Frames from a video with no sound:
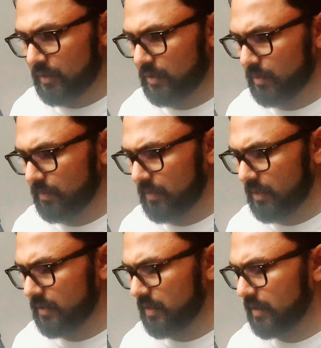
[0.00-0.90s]
So
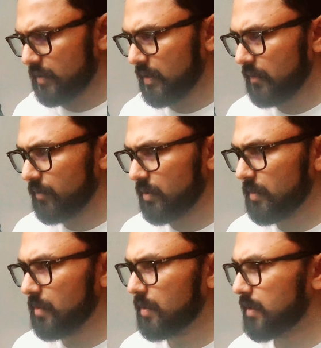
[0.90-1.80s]
these are selling for
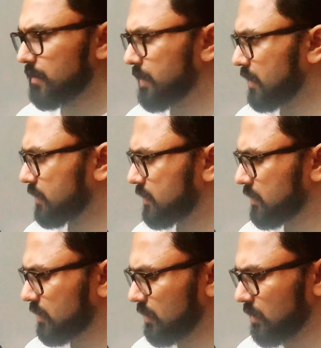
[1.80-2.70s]
about 100 bucks
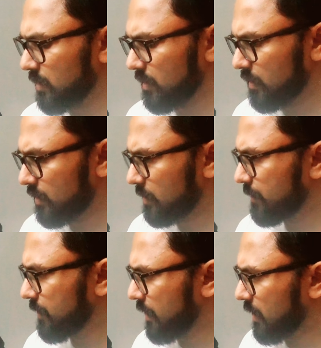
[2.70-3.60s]
on uh,
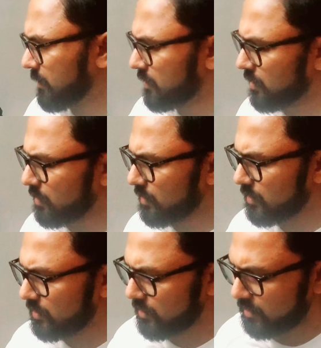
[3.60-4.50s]
Amazon
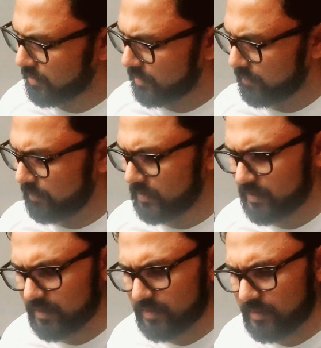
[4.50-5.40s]
which is
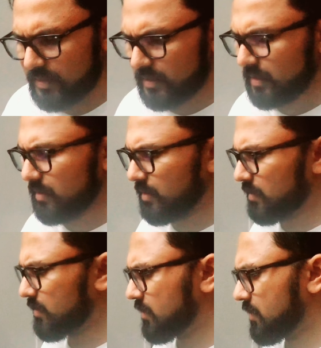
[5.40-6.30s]
a decent
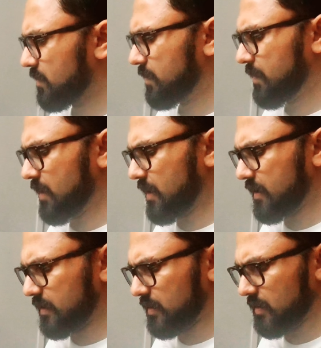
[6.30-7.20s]
uh,
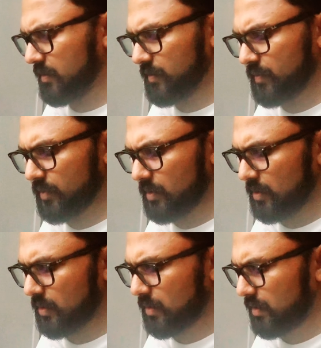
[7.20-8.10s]
price
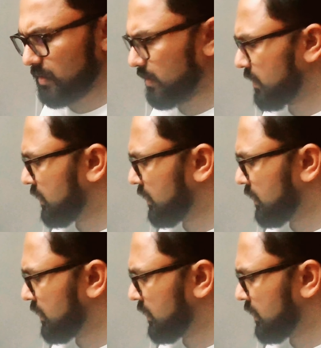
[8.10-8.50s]
for